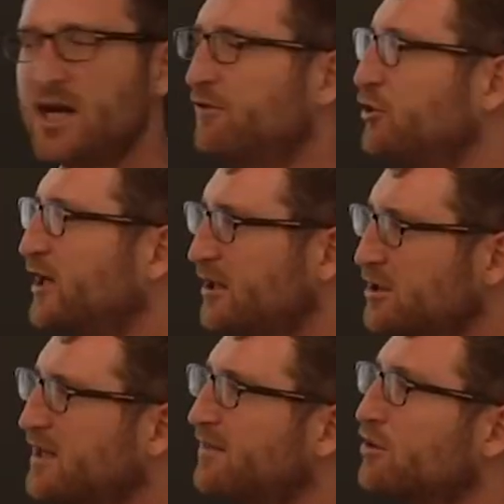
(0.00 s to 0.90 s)
If you
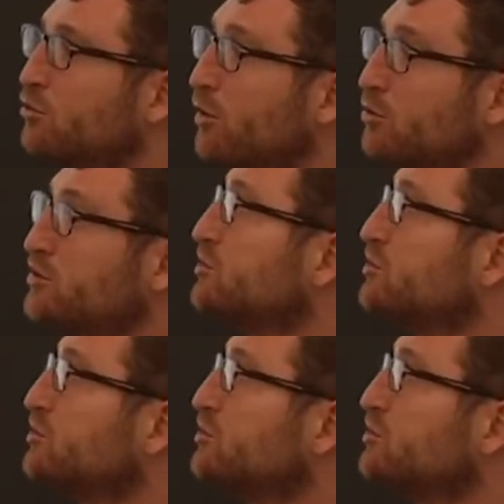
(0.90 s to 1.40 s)
calculate the gross